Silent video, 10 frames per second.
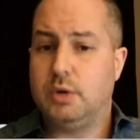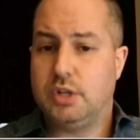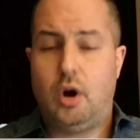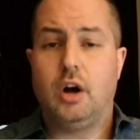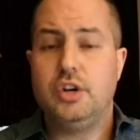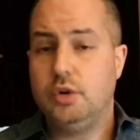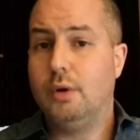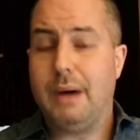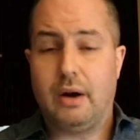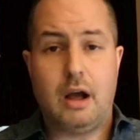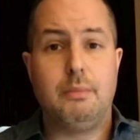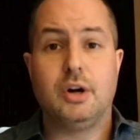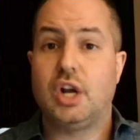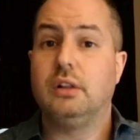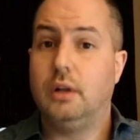I was talking to you about
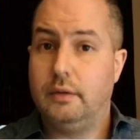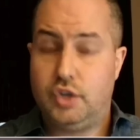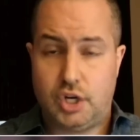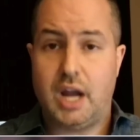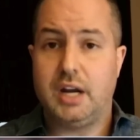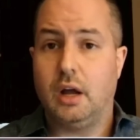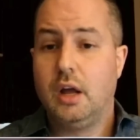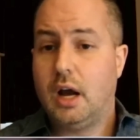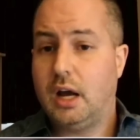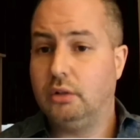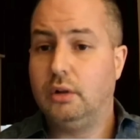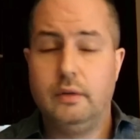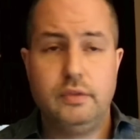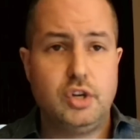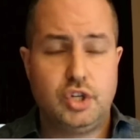how much I love China. I
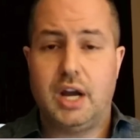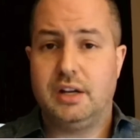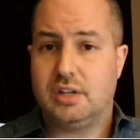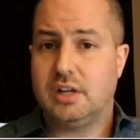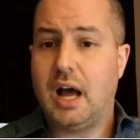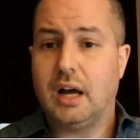loved the China